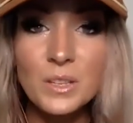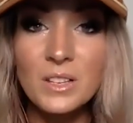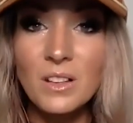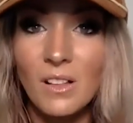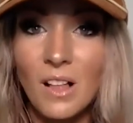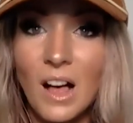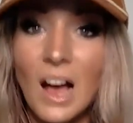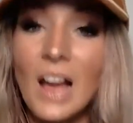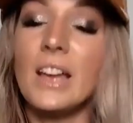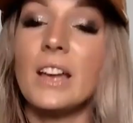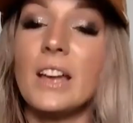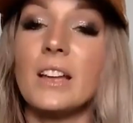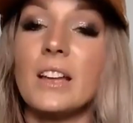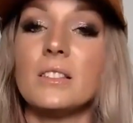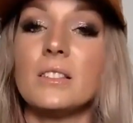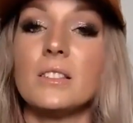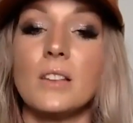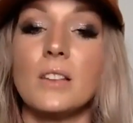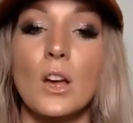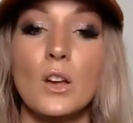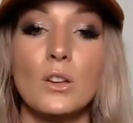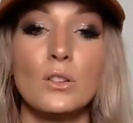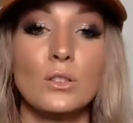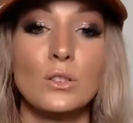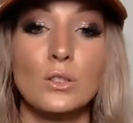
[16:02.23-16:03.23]
with
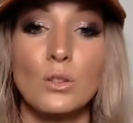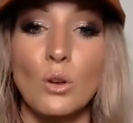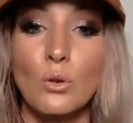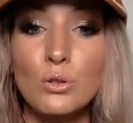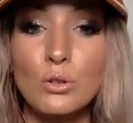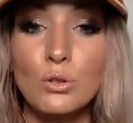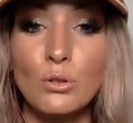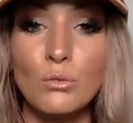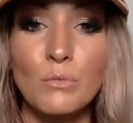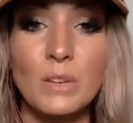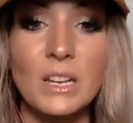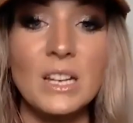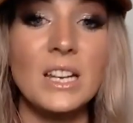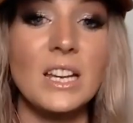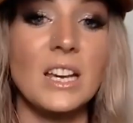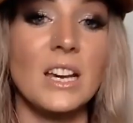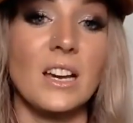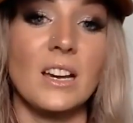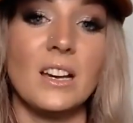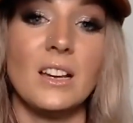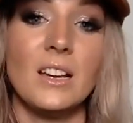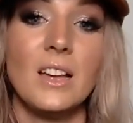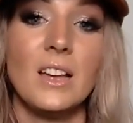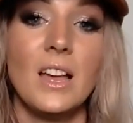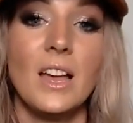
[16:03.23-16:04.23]
clients, social
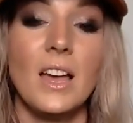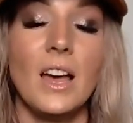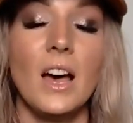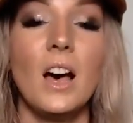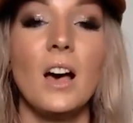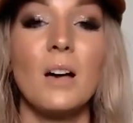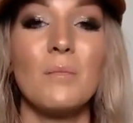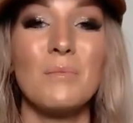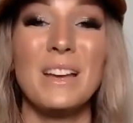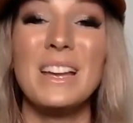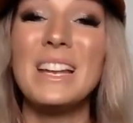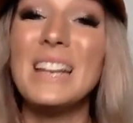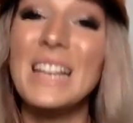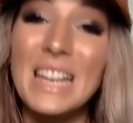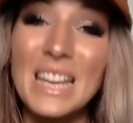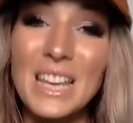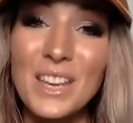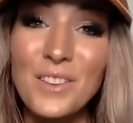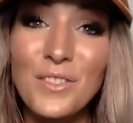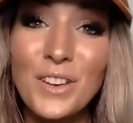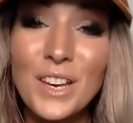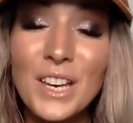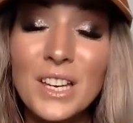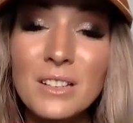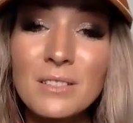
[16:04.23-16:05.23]
media,
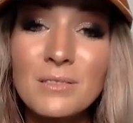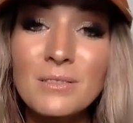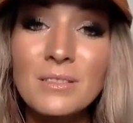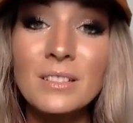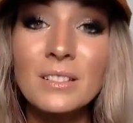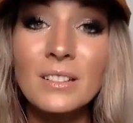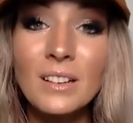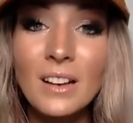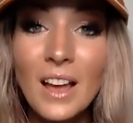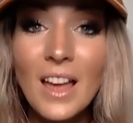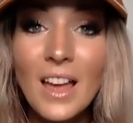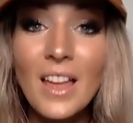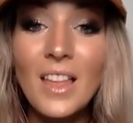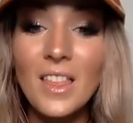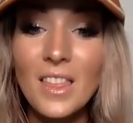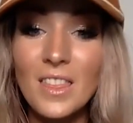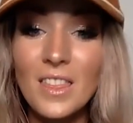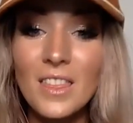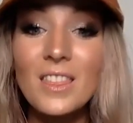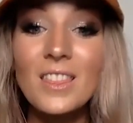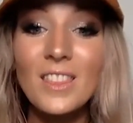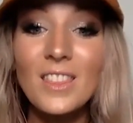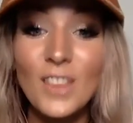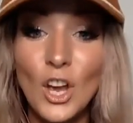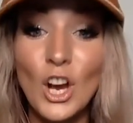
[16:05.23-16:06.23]
even
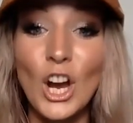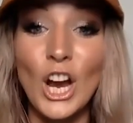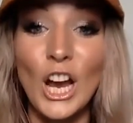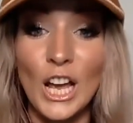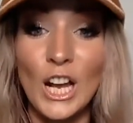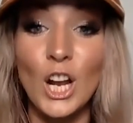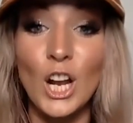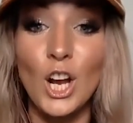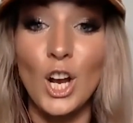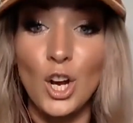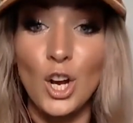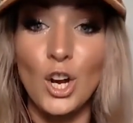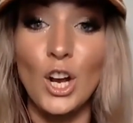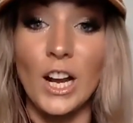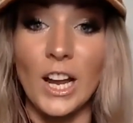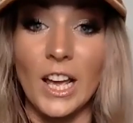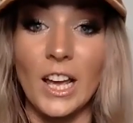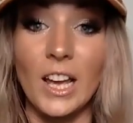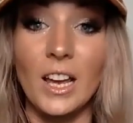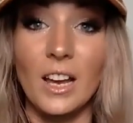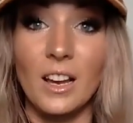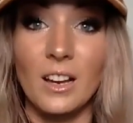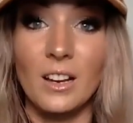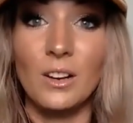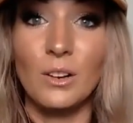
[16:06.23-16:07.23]
your inner critic,
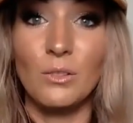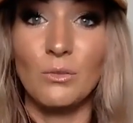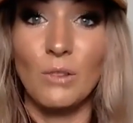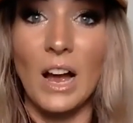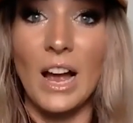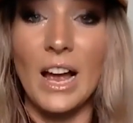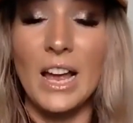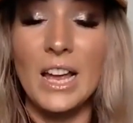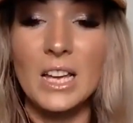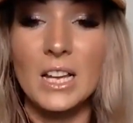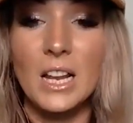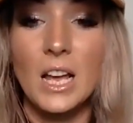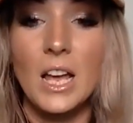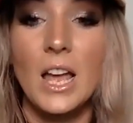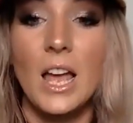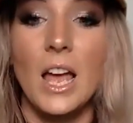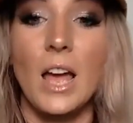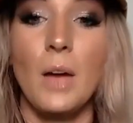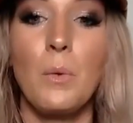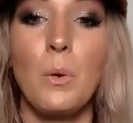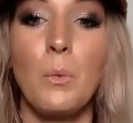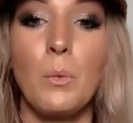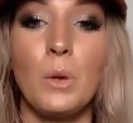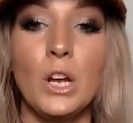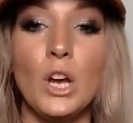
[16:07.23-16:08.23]
right?
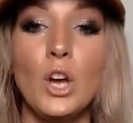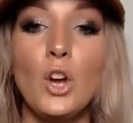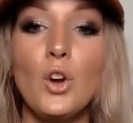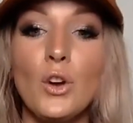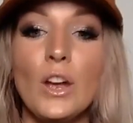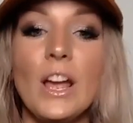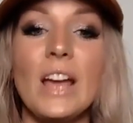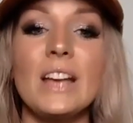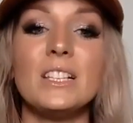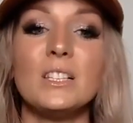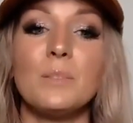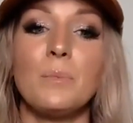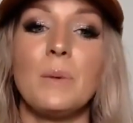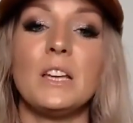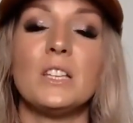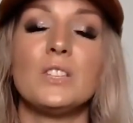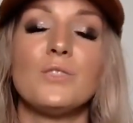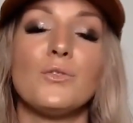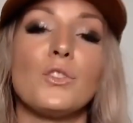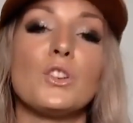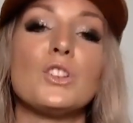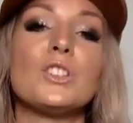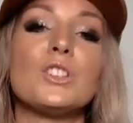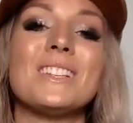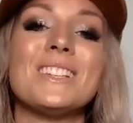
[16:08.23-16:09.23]
And we want to create space
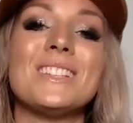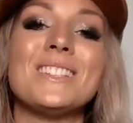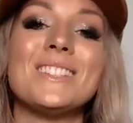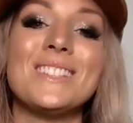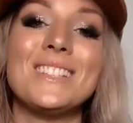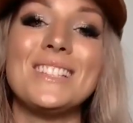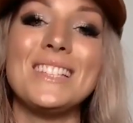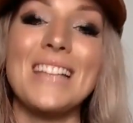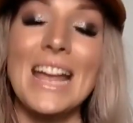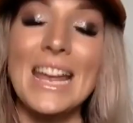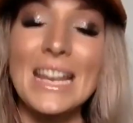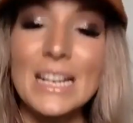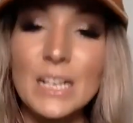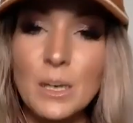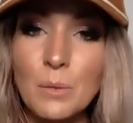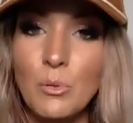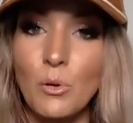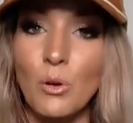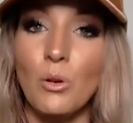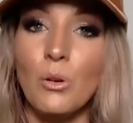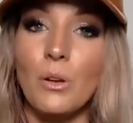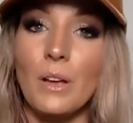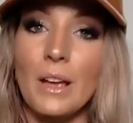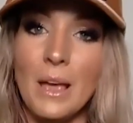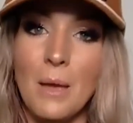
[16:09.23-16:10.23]
for
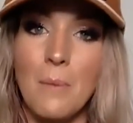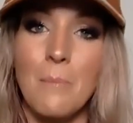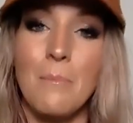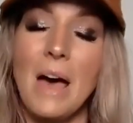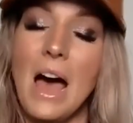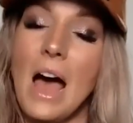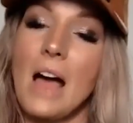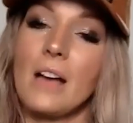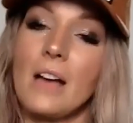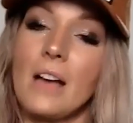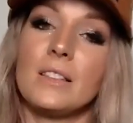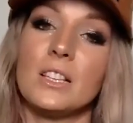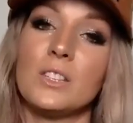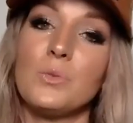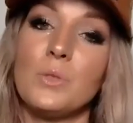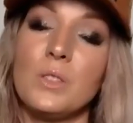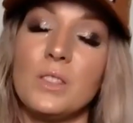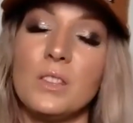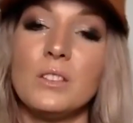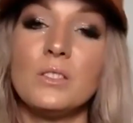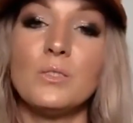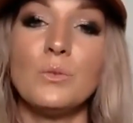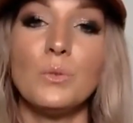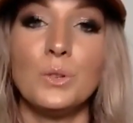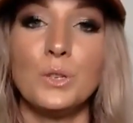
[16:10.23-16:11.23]
sustainable impact. That's
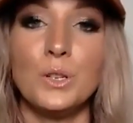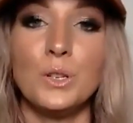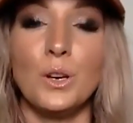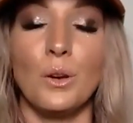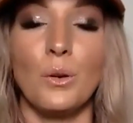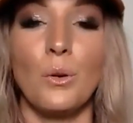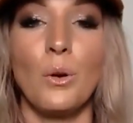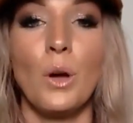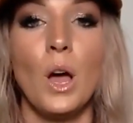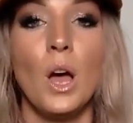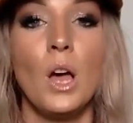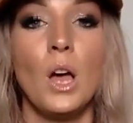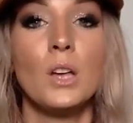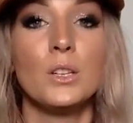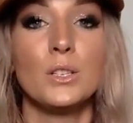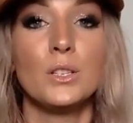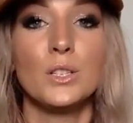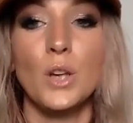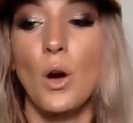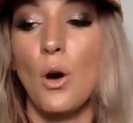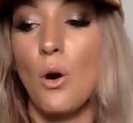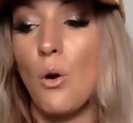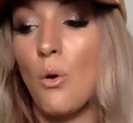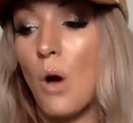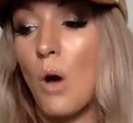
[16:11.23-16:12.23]
what this will do.
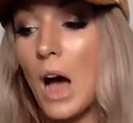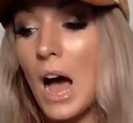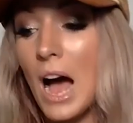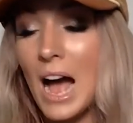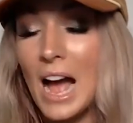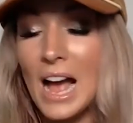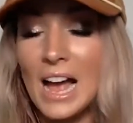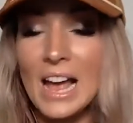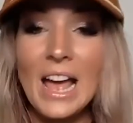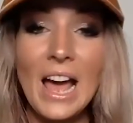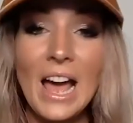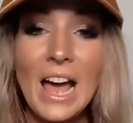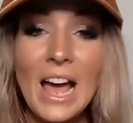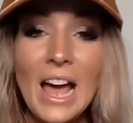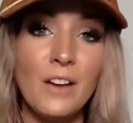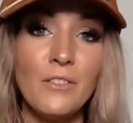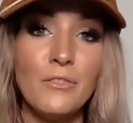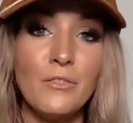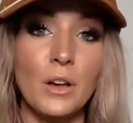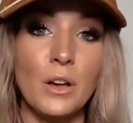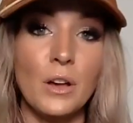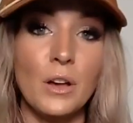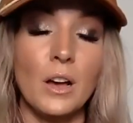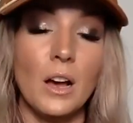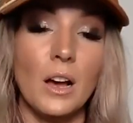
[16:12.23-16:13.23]
So I
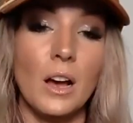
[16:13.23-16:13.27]
have,